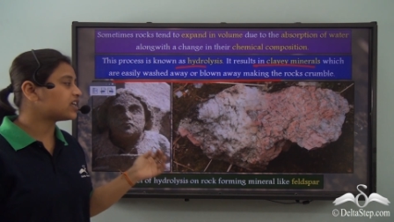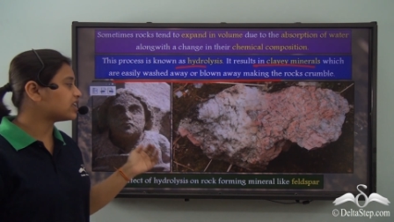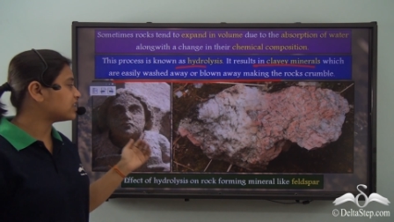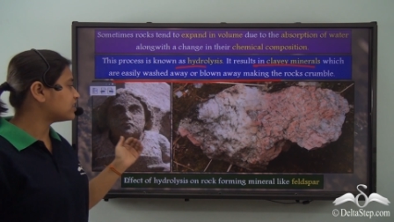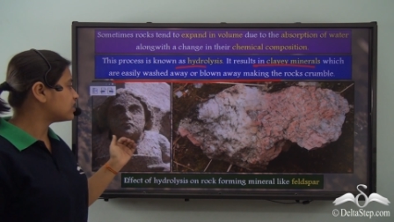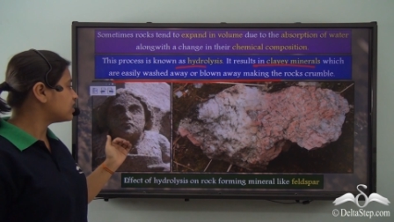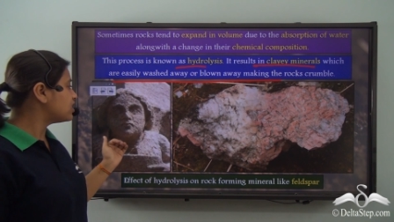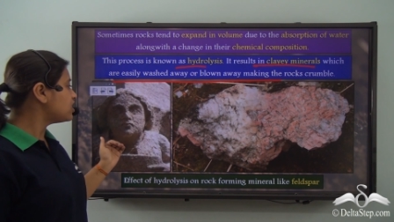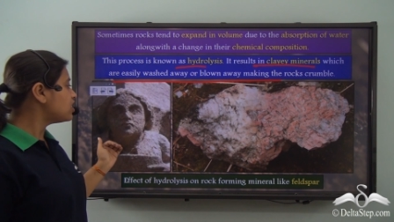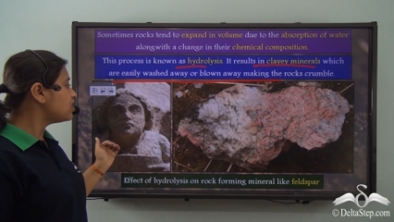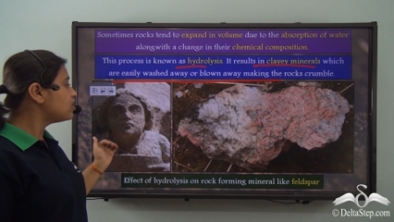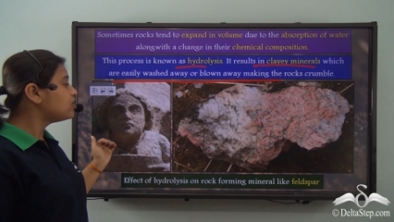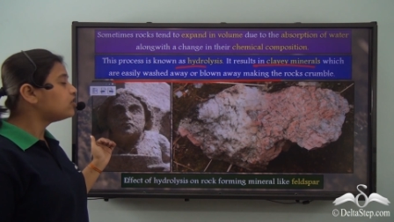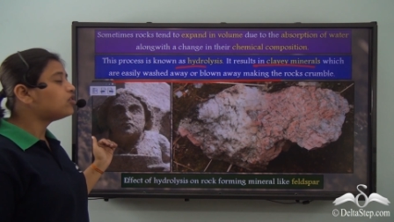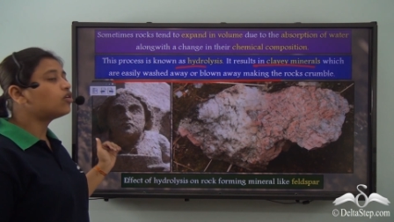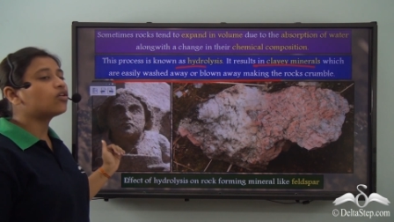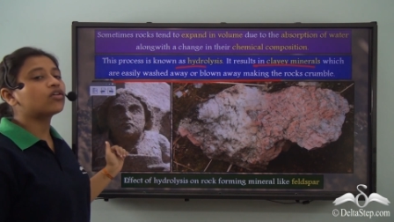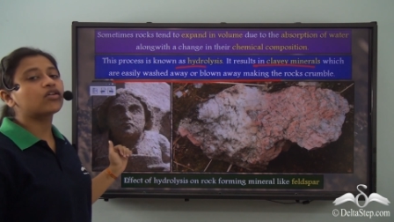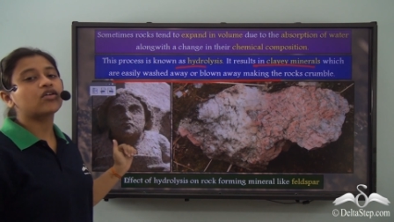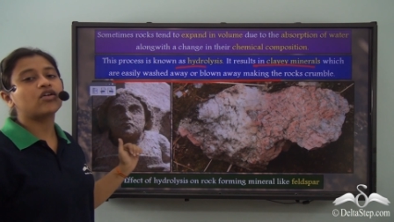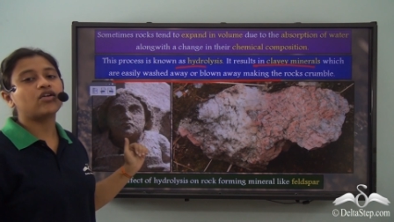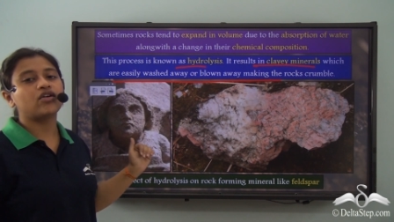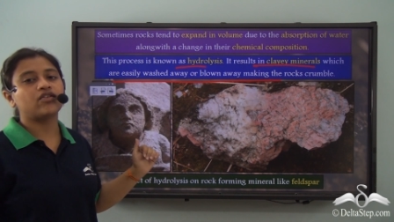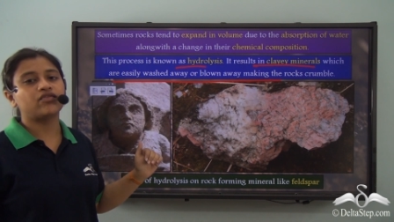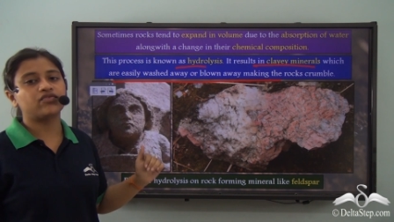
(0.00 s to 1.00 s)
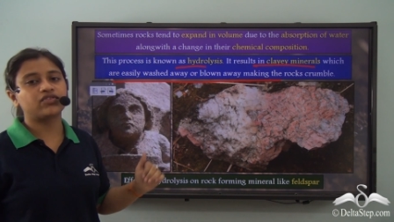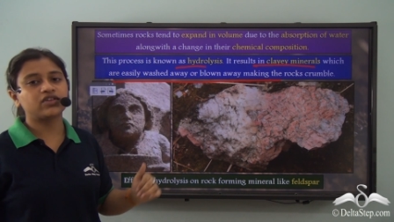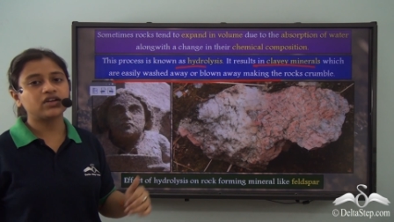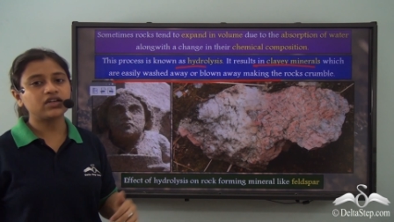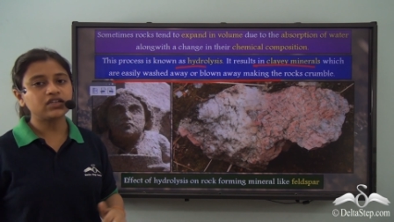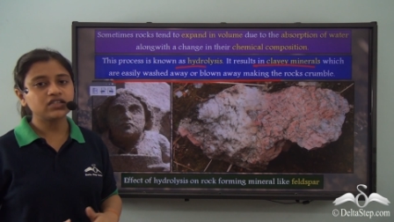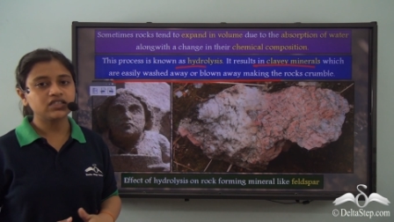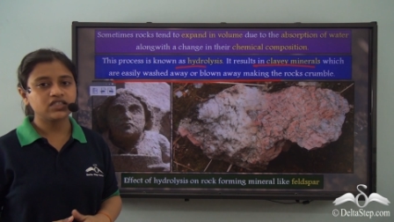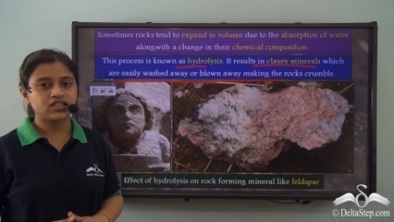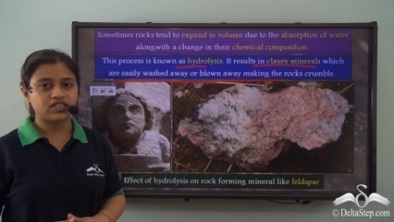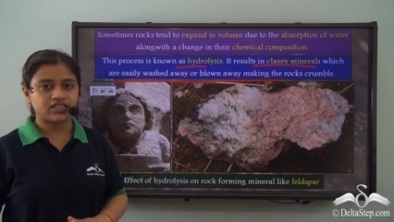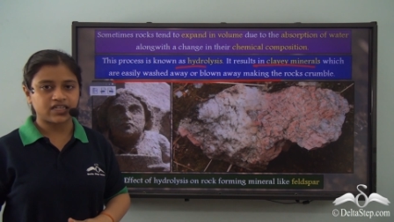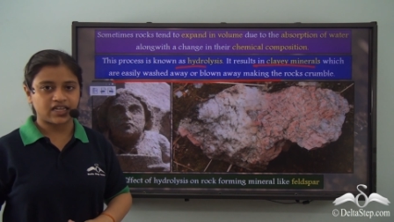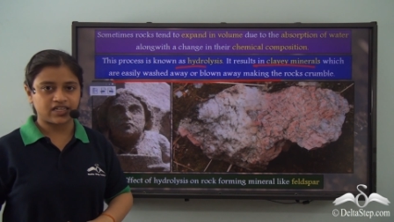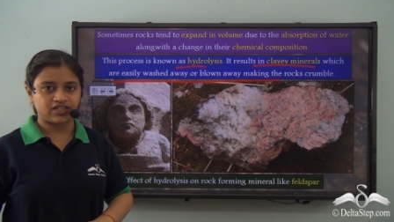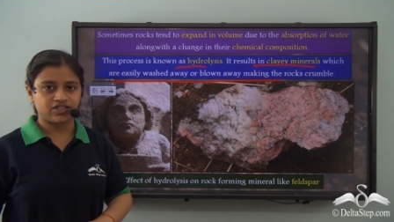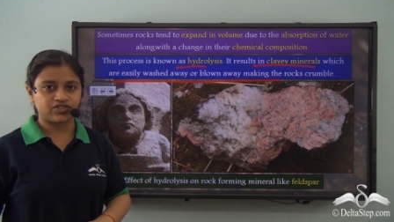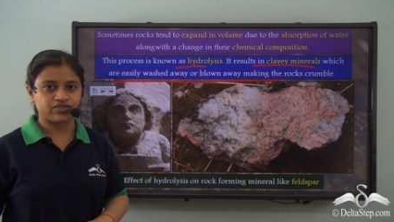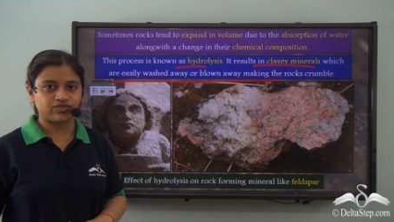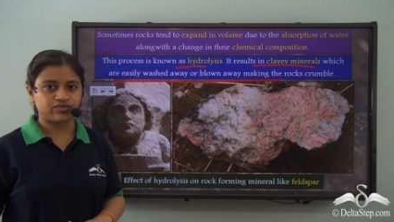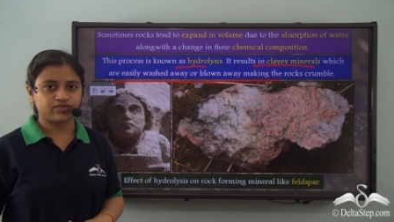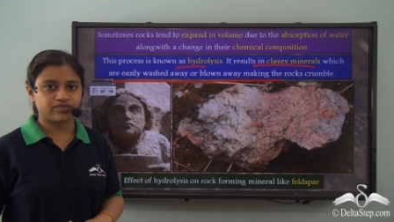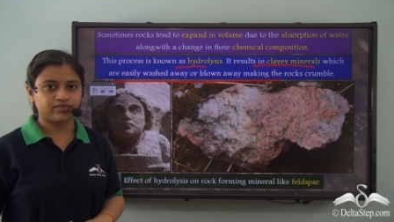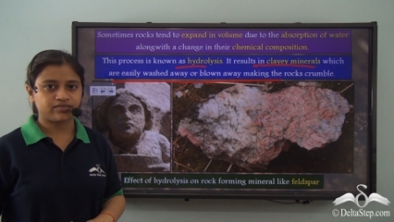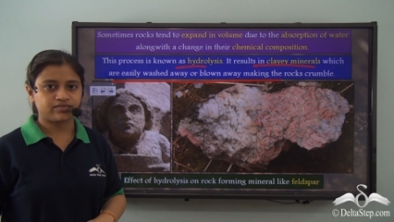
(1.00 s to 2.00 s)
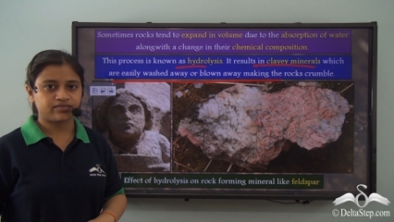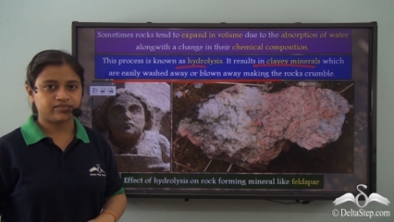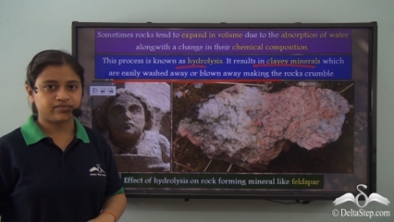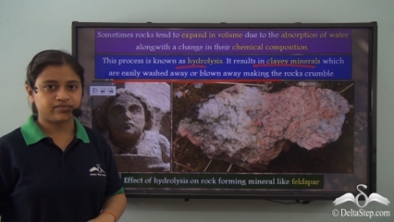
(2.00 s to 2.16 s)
in the look of the statue.